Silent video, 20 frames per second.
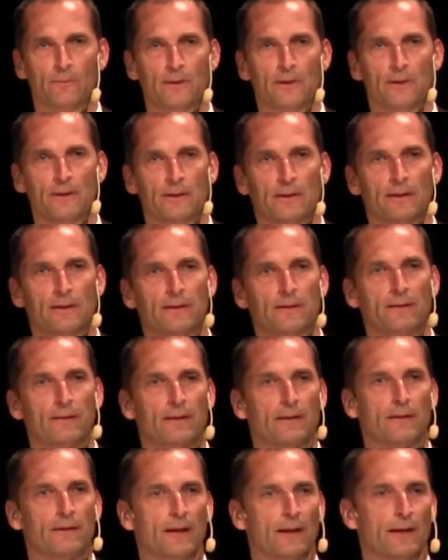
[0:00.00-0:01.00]
within
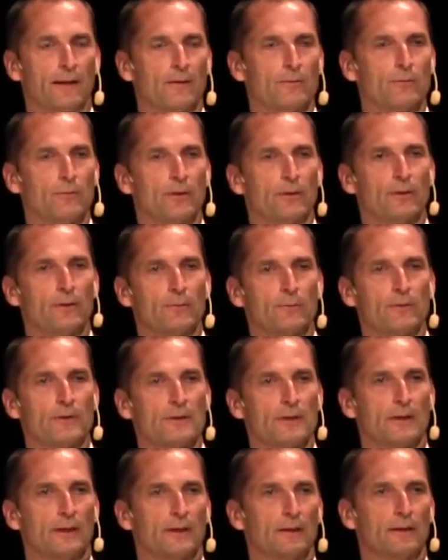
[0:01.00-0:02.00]
the electronic
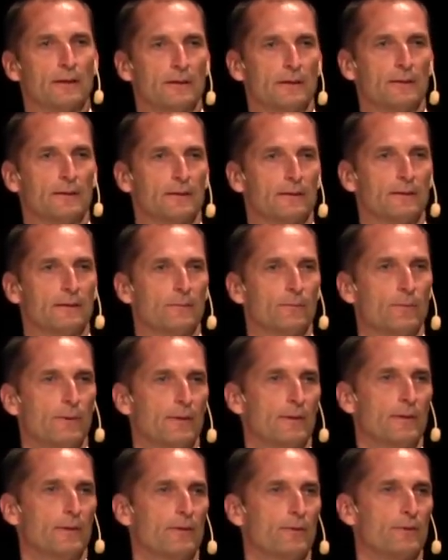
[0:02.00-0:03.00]
recycling
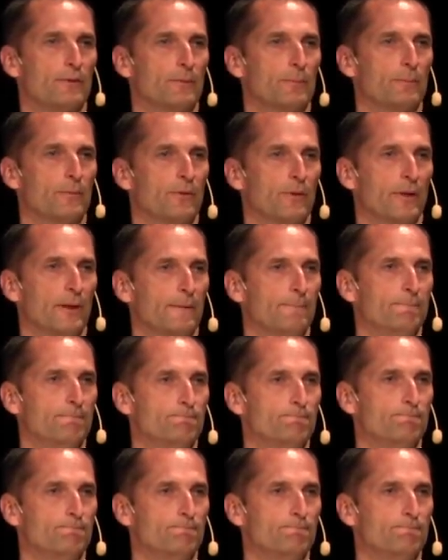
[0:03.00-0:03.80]
within Europe today.